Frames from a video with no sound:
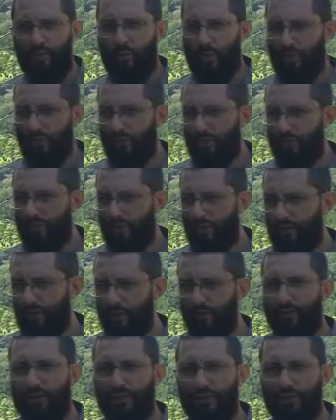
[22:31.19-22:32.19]
Well, you say
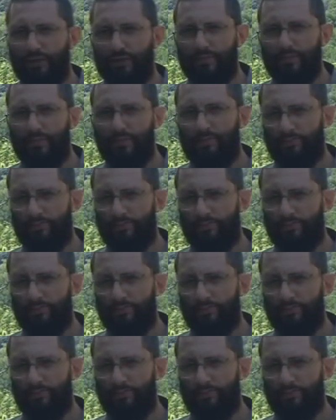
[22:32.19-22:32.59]
duty.